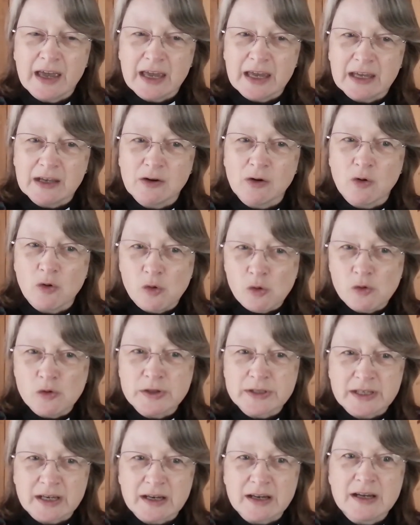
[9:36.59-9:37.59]
in
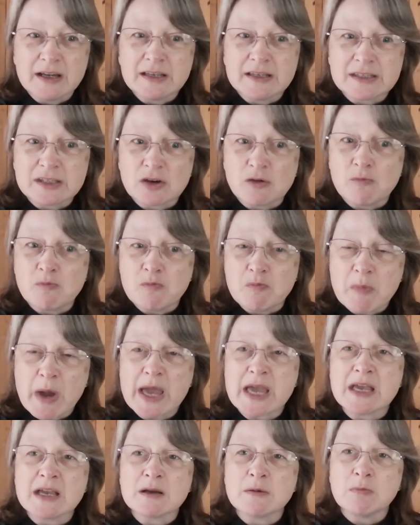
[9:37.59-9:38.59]
order to
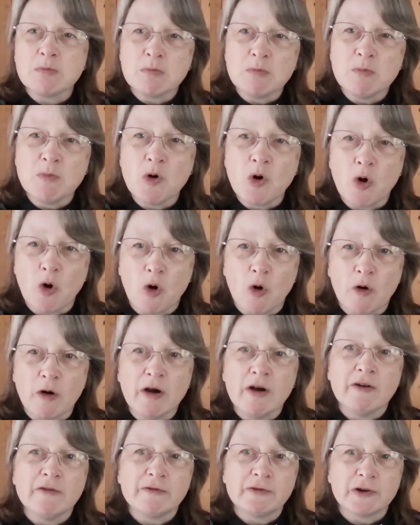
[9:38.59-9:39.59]
make more
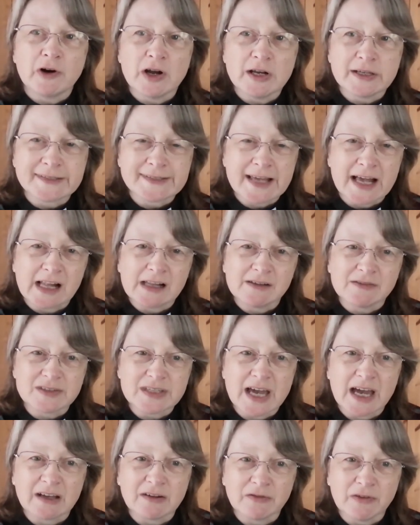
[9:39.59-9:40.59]
for
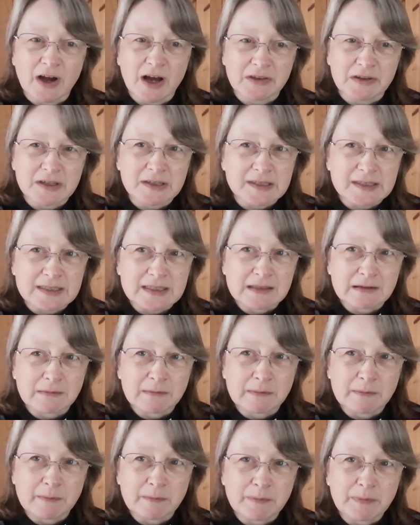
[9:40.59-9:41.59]
ourselves and for others.
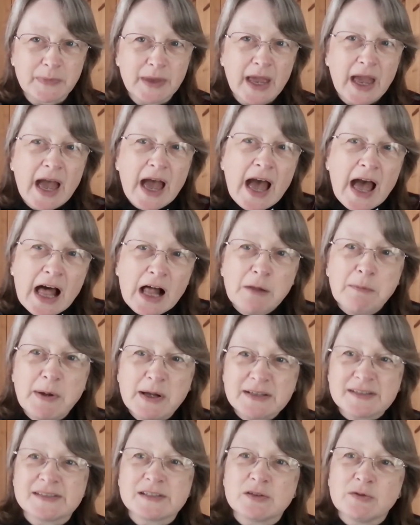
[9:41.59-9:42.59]
Help
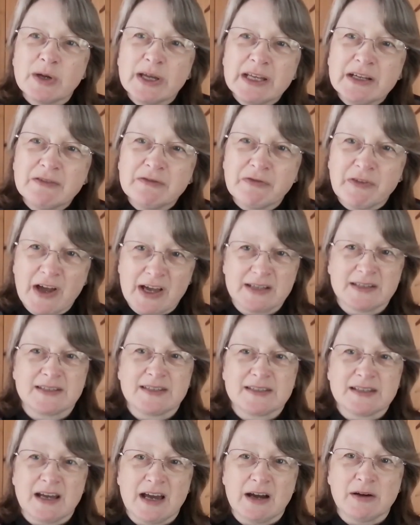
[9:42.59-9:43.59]
us to
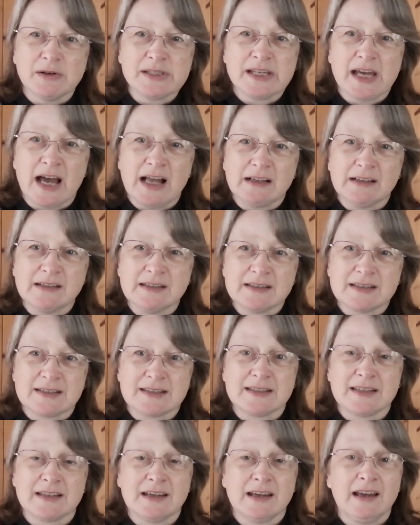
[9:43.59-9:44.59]
invest our
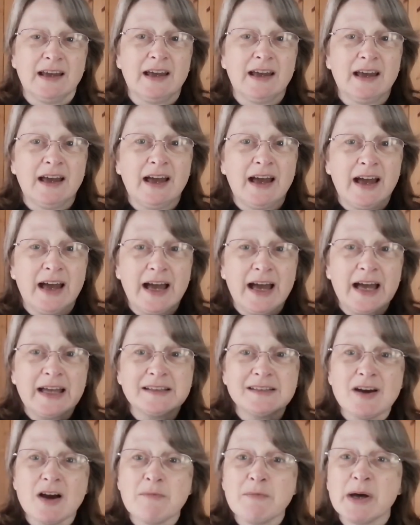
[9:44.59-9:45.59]
talents
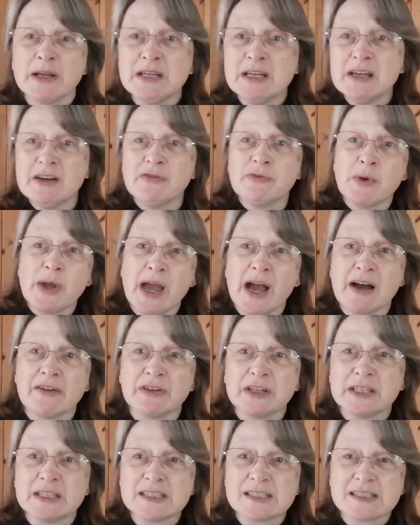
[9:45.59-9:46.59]
and our money if we
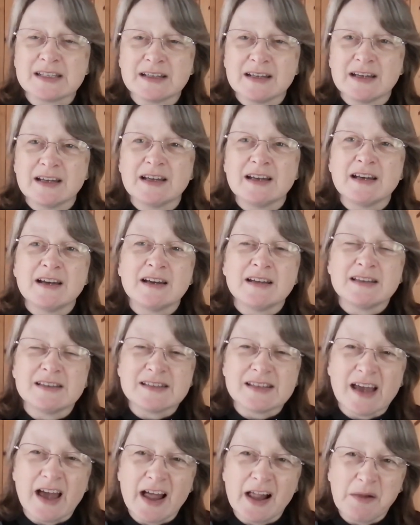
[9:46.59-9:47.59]
have it
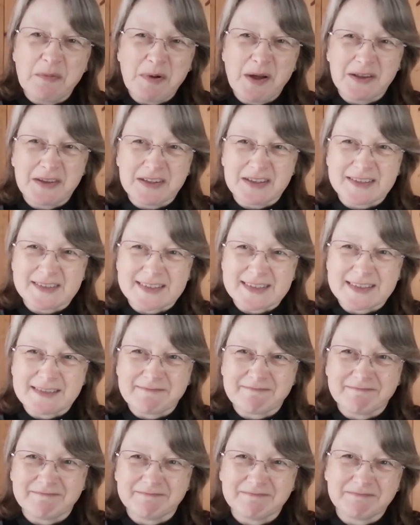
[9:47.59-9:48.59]
to help
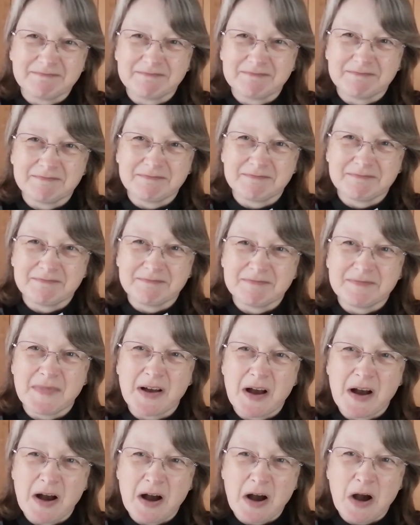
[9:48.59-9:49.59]
others.
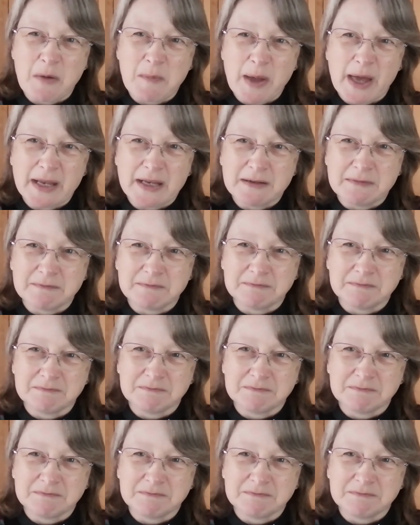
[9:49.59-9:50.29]
Amen.